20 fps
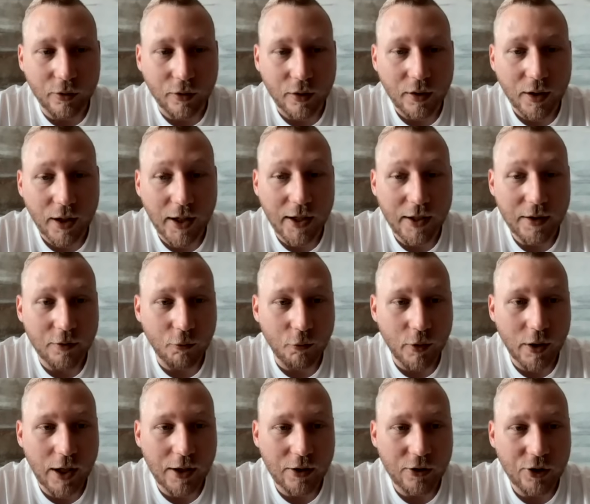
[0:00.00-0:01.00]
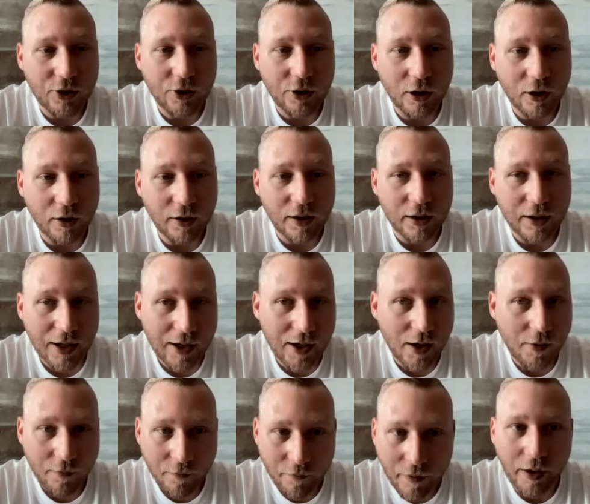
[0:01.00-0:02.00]
And we're actually talking like
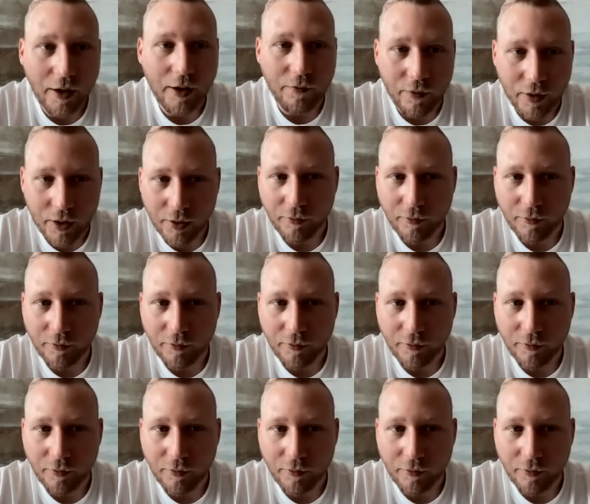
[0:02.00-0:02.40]
very, very,